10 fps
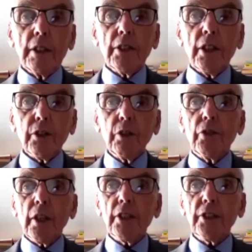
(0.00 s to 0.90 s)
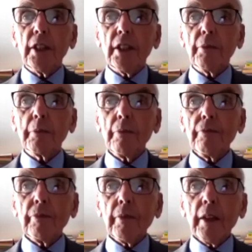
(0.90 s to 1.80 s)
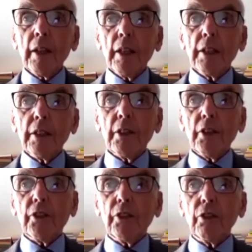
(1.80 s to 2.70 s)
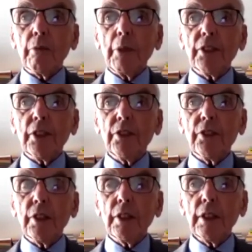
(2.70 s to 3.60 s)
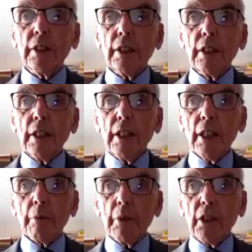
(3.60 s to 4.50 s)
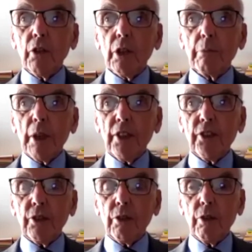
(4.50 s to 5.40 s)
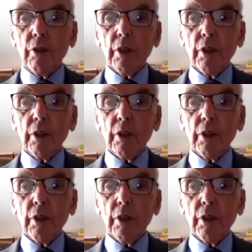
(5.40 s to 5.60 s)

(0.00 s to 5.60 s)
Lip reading: Thank you for listening to this short message, and may God bless you,